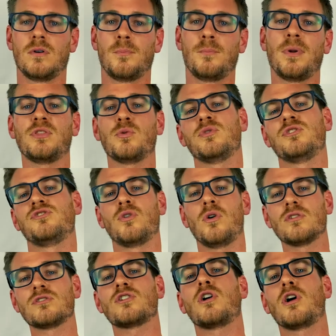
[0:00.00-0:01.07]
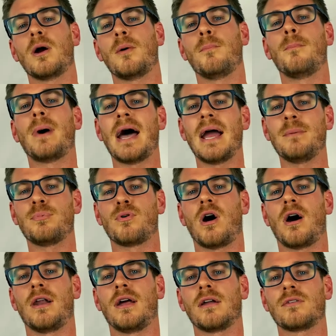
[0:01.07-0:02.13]
but the results are a
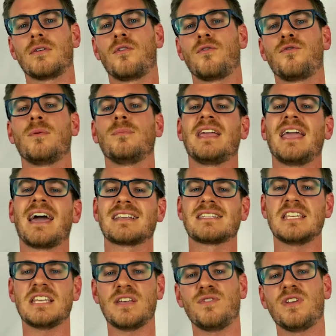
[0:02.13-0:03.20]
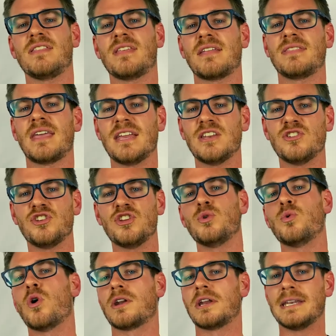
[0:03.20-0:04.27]
byproduct from the activity that they
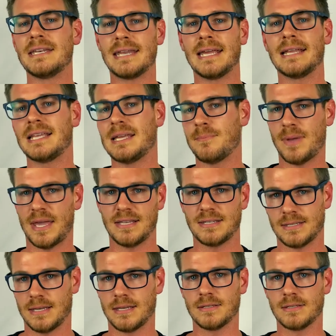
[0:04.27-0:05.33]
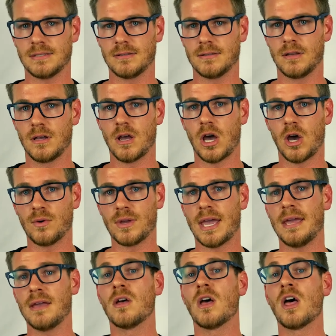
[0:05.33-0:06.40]
do on a daily basis
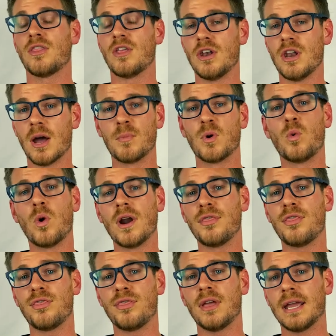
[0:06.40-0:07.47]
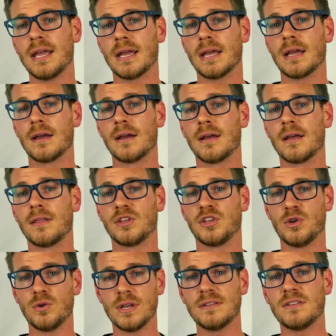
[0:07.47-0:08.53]
okay? The number one thing
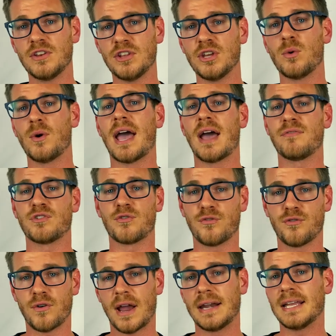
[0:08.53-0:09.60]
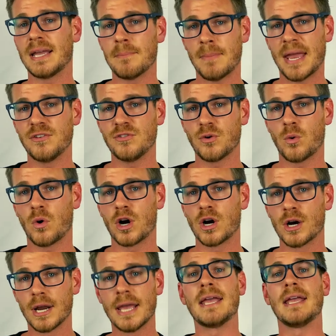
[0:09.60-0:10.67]
you need to do after finding a
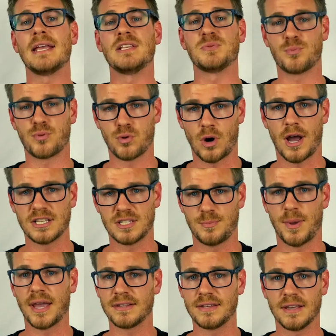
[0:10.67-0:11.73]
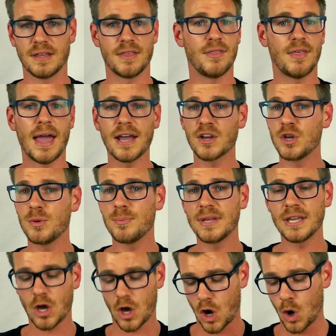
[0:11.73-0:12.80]
mentor is prospecting. That could
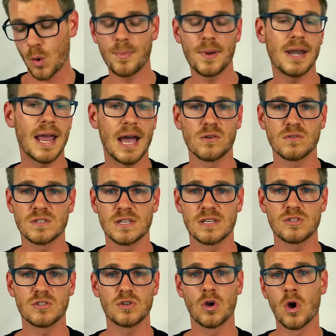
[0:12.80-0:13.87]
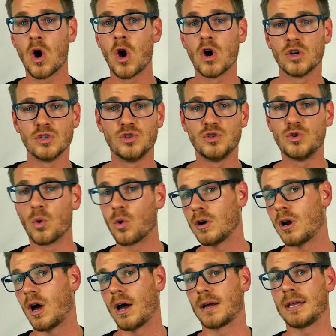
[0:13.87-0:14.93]
be open houses, door
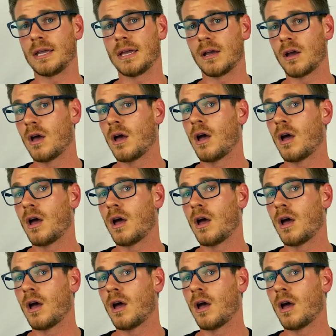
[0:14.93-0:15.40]
knocking,